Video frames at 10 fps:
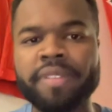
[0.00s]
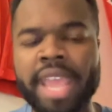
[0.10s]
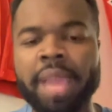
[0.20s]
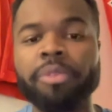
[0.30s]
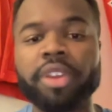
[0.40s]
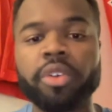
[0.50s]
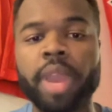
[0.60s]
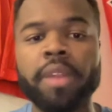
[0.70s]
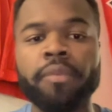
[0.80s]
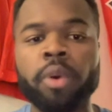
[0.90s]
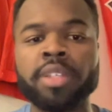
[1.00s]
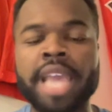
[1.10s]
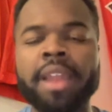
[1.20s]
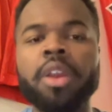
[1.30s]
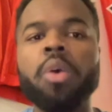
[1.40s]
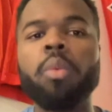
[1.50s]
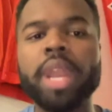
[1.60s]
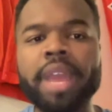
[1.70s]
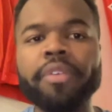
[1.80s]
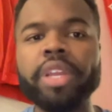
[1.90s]
Hamilton credit for is that
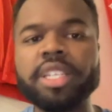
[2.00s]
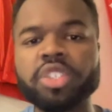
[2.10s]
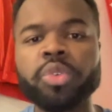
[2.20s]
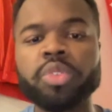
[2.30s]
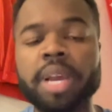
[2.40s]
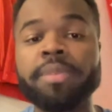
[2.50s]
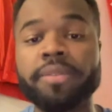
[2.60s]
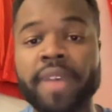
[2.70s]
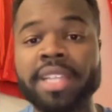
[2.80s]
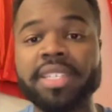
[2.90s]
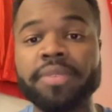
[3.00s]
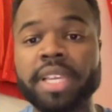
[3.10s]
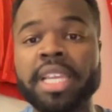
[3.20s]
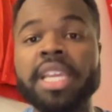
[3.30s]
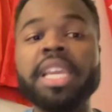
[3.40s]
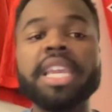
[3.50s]
whenever he screws up defensively,